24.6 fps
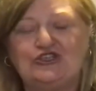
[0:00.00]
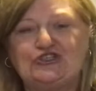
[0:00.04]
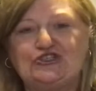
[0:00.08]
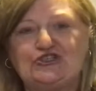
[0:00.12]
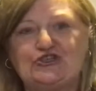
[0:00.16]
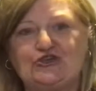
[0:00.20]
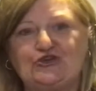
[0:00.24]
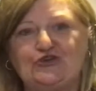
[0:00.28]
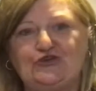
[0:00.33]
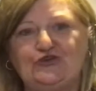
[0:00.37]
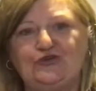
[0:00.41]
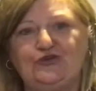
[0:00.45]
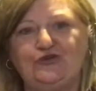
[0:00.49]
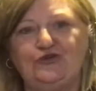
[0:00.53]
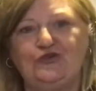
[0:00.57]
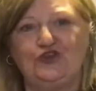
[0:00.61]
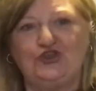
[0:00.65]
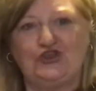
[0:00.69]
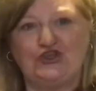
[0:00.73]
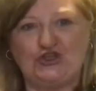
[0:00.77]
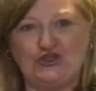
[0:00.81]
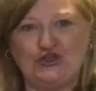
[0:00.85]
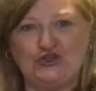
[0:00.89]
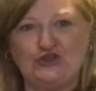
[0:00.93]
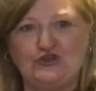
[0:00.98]
too
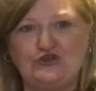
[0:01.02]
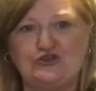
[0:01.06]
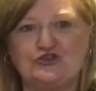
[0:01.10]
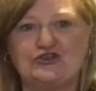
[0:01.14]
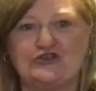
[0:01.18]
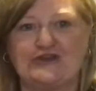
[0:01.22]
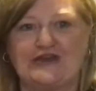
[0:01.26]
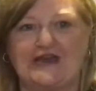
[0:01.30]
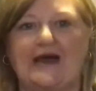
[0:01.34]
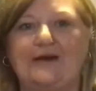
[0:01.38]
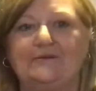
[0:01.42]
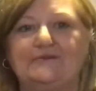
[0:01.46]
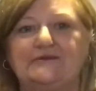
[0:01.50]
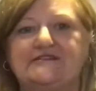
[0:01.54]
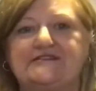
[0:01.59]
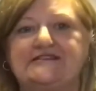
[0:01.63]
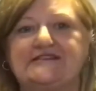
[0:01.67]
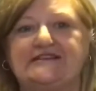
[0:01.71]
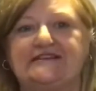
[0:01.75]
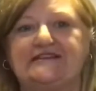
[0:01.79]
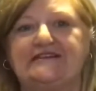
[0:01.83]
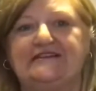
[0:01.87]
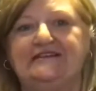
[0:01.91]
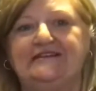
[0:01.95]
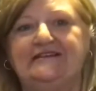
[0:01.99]
huge and
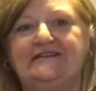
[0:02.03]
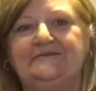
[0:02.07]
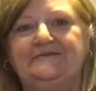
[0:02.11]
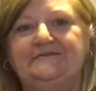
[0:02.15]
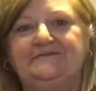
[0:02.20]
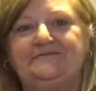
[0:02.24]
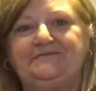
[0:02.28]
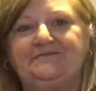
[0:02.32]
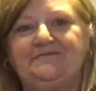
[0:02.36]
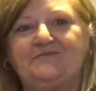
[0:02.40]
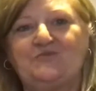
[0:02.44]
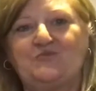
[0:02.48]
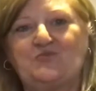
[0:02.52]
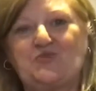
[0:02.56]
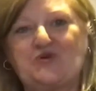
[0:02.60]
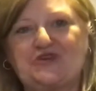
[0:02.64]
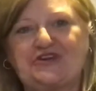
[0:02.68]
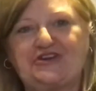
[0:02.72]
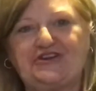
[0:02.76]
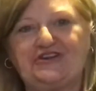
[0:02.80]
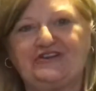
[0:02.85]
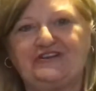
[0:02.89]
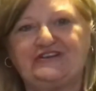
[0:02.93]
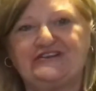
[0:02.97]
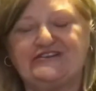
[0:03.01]
cumbersome. What
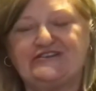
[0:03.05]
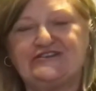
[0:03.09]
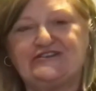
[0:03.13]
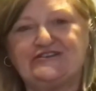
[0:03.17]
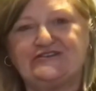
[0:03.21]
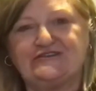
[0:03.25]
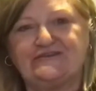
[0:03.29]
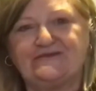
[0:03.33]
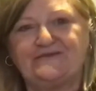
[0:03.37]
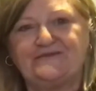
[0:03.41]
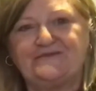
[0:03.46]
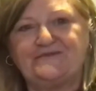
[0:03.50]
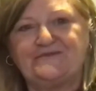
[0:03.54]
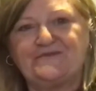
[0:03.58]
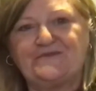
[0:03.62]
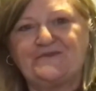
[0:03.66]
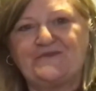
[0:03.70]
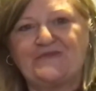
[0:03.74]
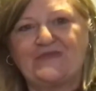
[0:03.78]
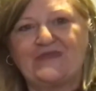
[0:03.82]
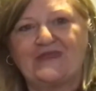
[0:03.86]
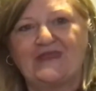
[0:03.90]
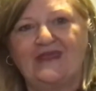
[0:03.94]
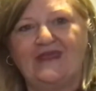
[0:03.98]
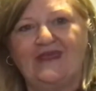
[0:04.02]
can I do?
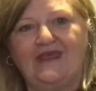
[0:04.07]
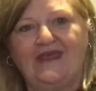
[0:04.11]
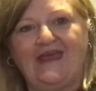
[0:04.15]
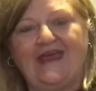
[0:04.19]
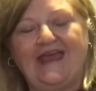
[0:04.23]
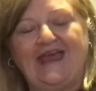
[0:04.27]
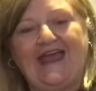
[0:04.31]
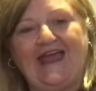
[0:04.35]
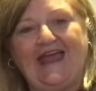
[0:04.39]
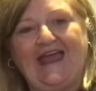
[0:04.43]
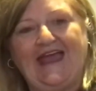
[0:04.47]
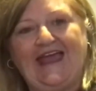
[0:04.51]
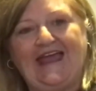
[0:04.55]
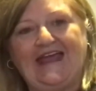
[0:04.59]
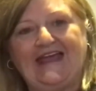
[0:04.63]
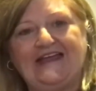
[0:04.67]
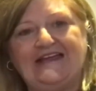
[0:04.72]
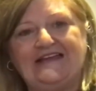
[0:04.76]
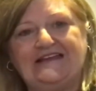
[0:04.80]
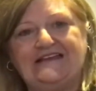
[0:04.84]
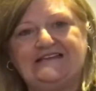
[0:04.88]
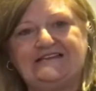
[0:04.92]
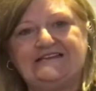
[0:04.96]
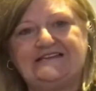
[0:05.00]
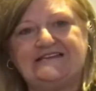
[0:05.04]

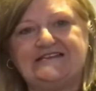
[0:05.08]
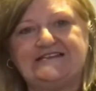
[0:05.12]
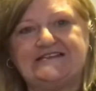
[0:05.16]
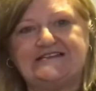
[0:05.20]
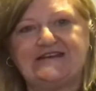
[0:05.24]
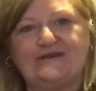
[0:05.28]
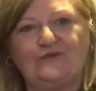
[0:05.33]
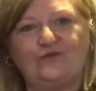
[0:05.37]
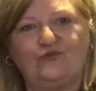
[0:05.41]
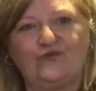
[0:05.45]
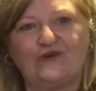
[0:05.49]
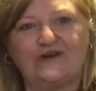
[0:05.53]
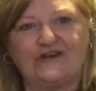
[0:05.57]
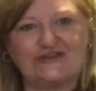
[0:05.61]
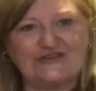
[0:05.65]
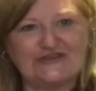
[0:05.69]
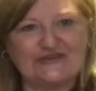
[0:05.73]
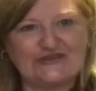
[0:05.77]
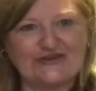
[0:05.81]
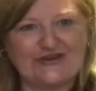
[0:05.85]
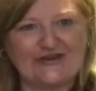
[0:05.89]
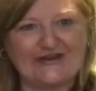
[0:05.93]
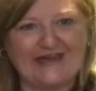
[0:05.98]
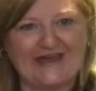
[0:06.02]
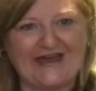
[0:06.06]
And he said, why don't you
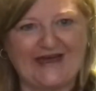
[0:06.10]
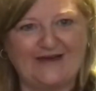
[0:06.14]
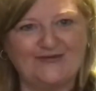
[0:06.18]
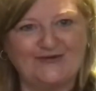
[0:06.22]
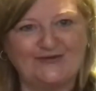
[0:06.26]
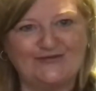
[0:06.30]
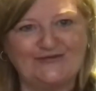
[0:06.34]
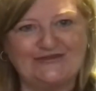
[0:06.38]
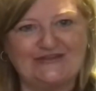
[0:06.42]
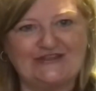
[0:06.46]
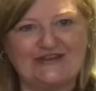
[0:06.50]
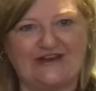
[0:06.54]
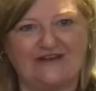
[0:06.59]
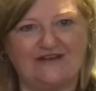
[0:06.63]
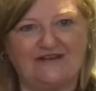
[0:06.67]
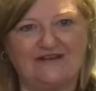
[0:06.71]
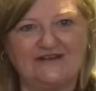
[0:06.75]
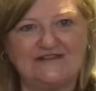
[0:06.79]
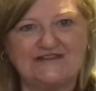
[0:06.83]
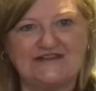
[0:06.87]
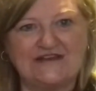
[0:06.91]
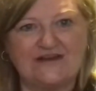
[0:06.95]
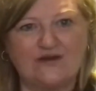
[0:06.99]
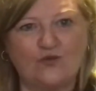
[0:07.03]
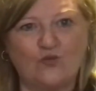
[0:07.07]
try cardboard, Michelle? I
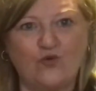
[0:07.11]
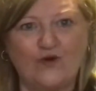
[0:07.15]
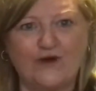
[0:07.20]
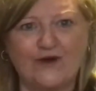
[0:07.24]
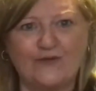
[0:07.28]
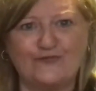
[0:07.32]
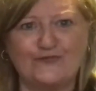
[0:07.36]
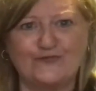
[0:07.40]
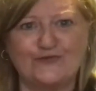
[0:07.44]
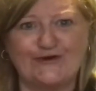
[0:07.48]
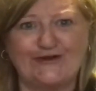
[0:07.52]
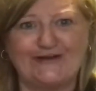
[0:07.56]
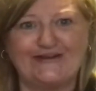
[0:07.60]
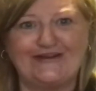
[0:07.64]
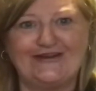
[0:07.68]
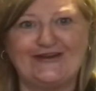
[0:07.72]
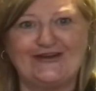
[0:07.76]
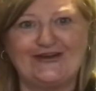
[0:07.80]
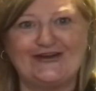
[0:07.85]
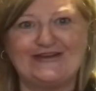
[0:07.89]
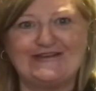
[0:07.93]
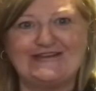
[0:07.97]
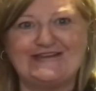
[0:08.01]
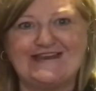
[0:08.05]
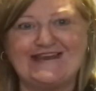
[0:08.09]
said, what a brilliant
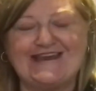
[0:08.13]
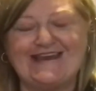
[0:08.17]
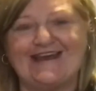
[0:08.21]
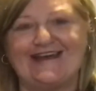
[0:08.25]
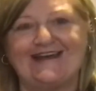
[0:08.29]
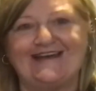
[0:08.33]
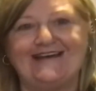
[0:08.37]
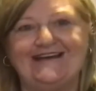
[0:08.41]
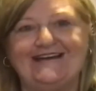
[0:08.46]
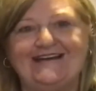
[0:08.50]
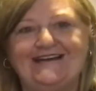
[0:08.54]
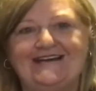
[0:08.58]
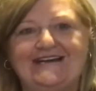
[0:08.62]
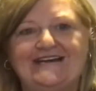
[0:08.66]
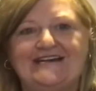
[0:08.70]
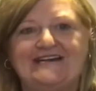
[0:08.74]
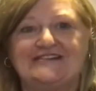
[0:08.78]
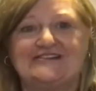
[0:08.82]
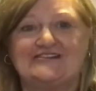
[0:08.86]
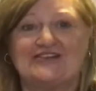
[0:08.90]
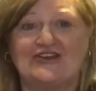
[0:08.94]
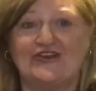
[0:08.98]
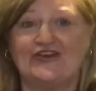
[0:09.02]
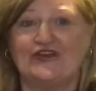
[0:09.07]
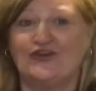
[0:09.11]
idea.
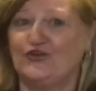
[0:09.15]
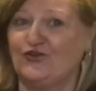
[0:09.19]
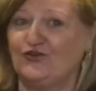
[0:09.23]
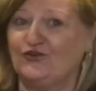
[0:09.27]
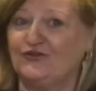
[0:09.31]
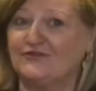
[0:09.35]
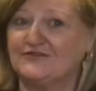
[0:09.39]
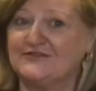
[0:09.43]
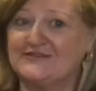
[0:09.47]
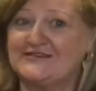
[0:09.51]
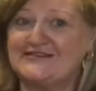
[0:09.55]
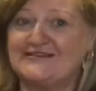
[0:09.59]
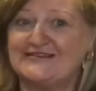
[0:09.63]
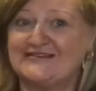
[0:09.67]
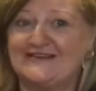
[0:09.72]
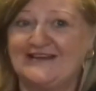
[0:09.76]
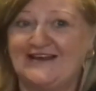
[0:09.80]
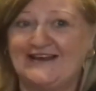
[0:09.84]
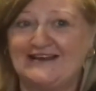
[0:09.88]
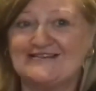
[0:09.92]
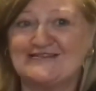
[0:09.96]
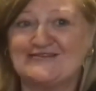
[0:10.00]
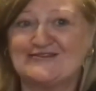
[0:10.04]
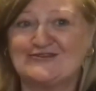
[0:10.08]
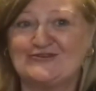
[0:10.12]
So I Googled it,
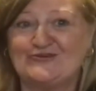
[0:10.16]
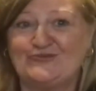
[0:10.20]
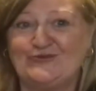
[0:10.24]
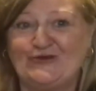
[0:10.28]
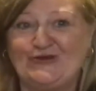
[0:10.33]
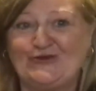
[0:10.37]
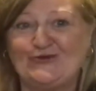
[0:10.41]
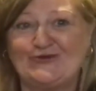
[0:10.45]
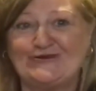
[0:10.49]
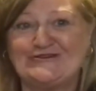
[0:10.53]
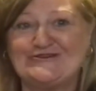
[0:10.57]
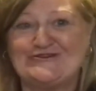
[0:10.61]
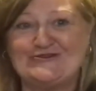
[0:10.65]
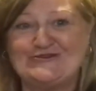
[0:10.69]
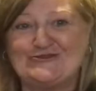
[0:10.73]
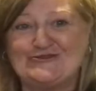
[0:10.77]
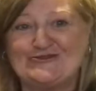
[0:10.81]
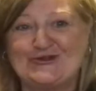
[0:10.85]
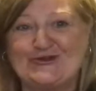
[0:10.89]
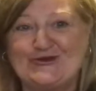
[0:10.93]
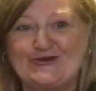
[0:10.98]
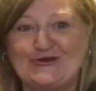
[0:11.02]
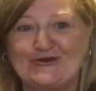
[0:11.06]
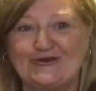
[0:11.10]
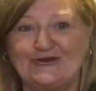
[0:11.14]
as we always use
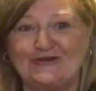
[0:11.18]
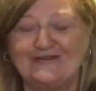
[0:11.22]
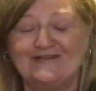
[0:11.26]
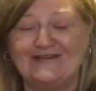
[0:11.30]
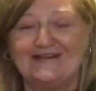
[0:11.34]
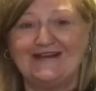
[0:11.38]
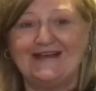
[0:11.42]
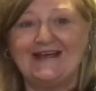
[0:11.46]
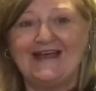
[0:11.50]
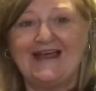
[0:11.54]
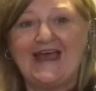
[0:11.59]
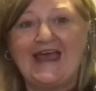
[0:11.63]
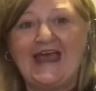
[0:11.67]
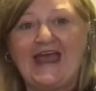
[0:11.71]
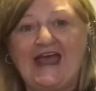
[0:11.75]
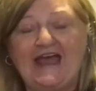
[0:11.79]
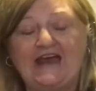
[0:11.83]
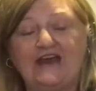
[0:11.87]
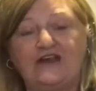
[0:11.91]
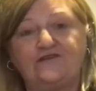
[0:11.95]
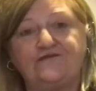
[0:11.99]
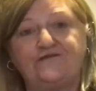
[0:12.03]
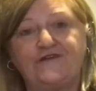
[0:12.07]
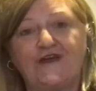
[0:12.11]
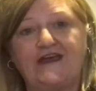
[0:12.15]
Google,
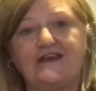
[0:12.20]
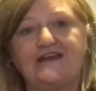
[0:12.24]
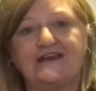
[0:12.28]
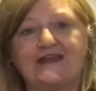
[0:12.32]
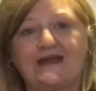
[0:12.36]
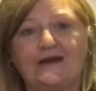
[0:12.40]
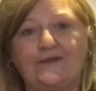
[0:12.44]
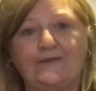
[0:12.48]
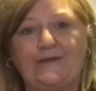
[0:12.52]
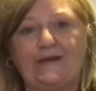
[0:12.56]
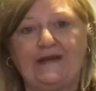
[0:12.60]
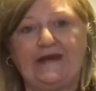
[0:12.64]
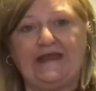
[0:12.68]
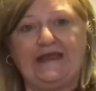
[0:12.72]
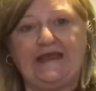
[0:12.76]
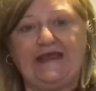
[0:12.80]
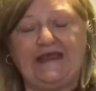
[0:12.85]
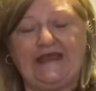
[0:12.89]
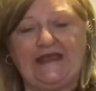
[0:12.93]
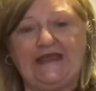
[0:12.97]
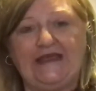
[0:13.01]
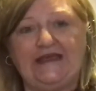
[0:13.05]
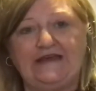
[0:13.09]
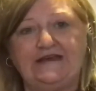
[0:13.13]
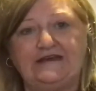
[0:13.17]
and I found a company
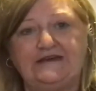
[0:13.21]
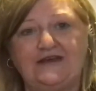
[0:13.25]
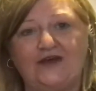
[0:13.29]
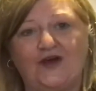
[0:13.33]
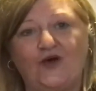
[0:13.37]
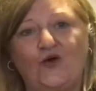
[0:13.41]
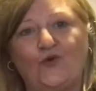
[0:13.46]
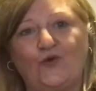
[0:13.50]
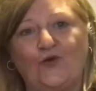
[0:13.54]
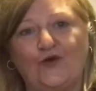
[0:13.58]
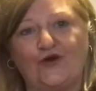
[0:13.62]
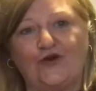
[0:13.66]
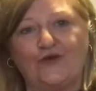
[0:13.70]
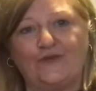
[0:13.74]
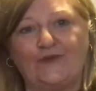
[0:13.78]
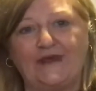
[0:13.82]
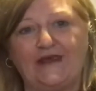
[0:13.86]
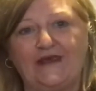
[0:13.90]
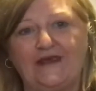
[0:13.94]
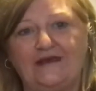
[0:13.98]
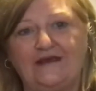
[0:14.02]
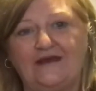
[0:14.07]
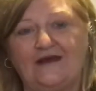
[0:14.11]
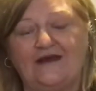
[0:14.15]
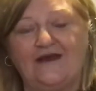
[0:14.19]
in
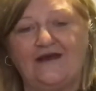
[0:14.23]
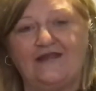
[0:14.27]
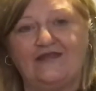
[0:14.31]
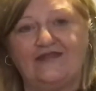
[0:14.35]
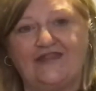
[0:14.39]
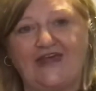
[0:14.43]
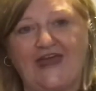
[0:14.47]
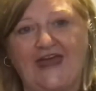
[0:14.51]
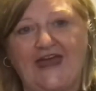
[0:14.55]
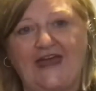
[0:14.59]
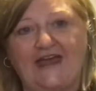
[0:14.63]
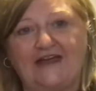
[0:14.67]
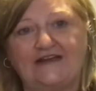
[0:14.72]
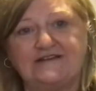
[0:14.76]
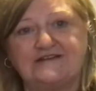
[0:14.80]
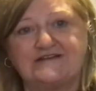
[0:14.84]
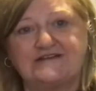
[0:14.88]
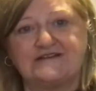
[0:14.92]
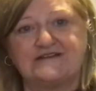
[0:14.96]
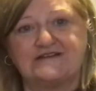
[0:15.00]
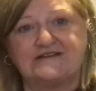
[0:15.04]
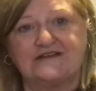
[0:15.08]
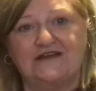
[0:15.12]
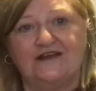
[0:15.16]
Werribee that